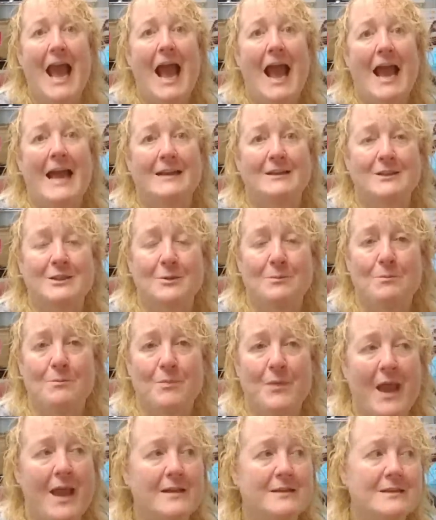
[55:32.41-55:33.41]
And
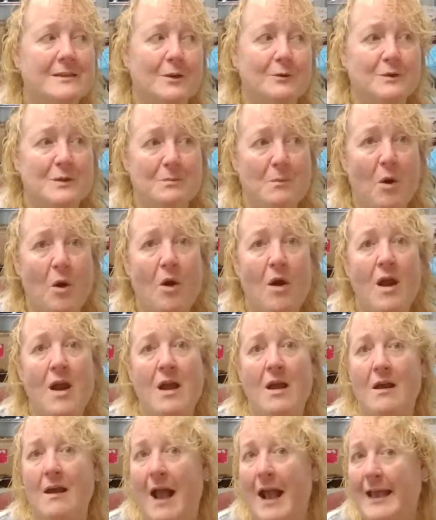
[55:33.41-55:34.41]
so tomorrow,
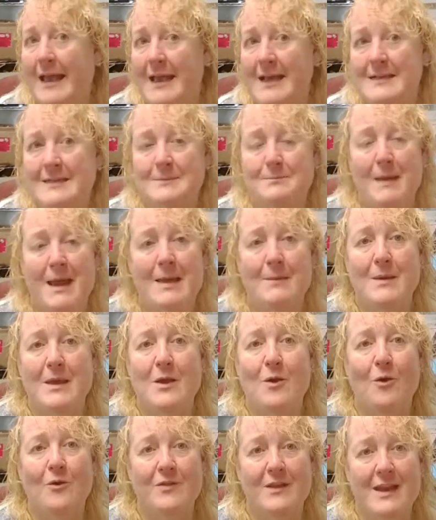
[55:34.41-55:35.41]
I guess maybe,
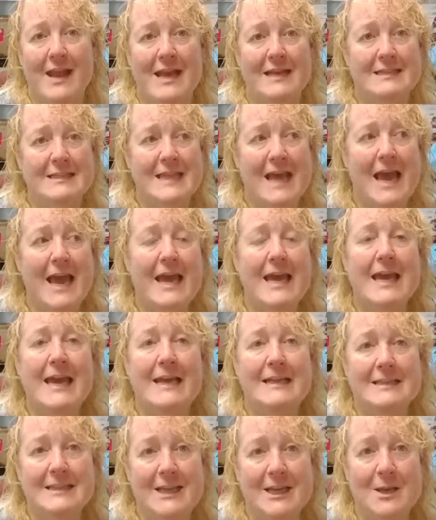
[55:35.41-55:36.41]
or the next day,
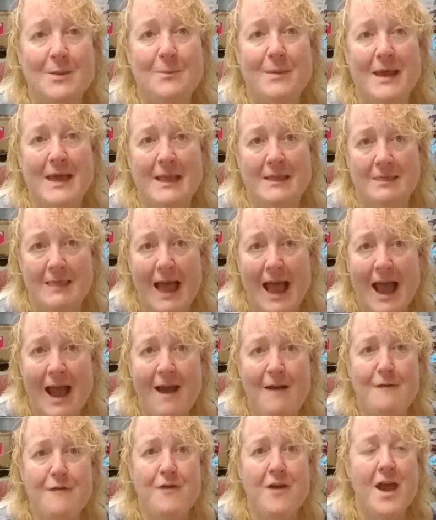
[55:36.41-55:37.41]
it's gonna be
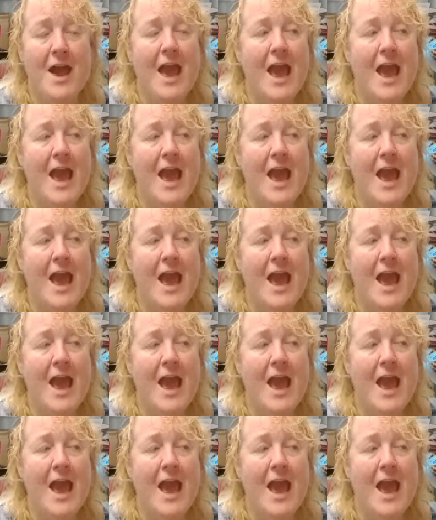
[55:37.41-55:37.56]
live.